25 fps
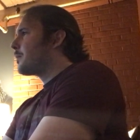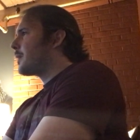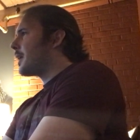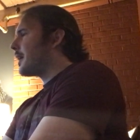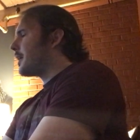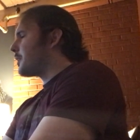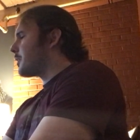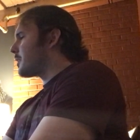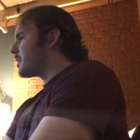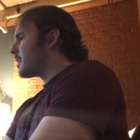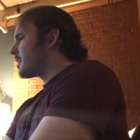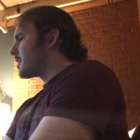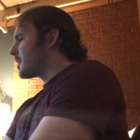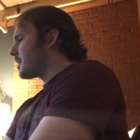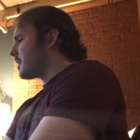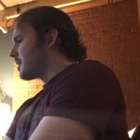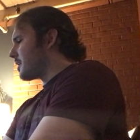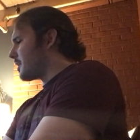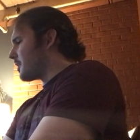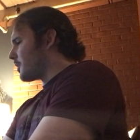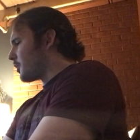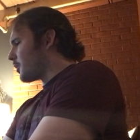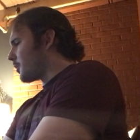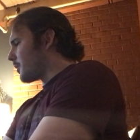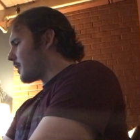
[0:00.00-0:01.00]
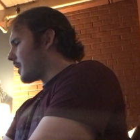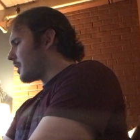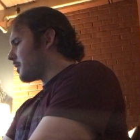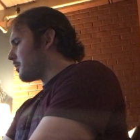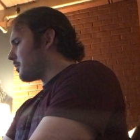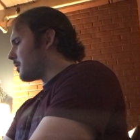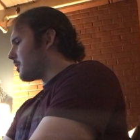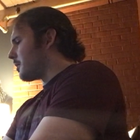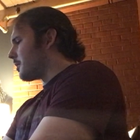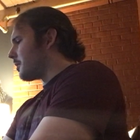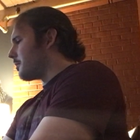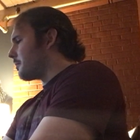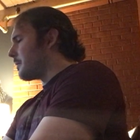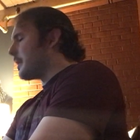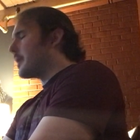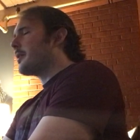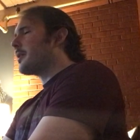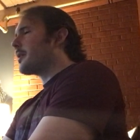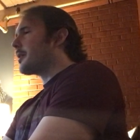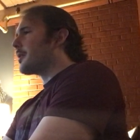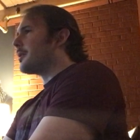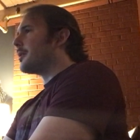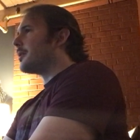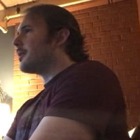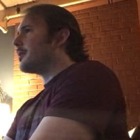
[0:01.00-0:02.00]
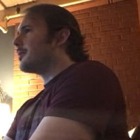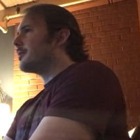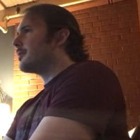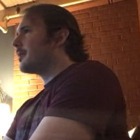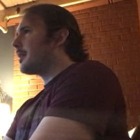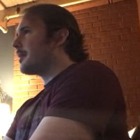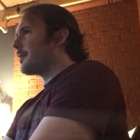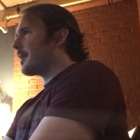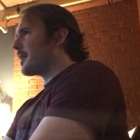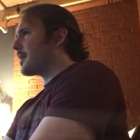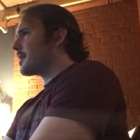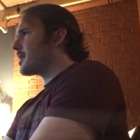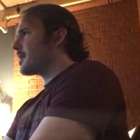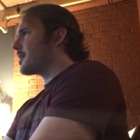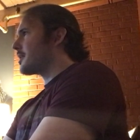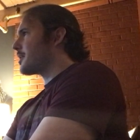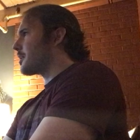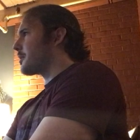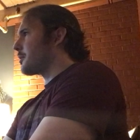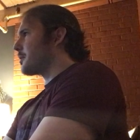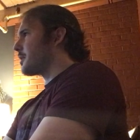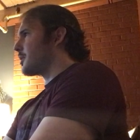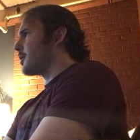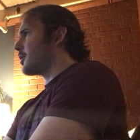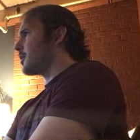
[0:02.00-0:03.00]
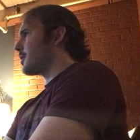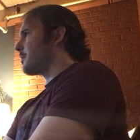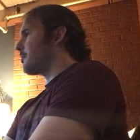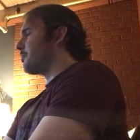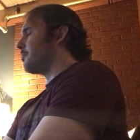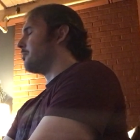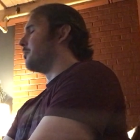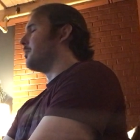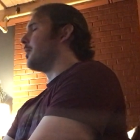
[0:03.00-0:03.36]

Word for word: And it was just this incredible miracle. And my sister was just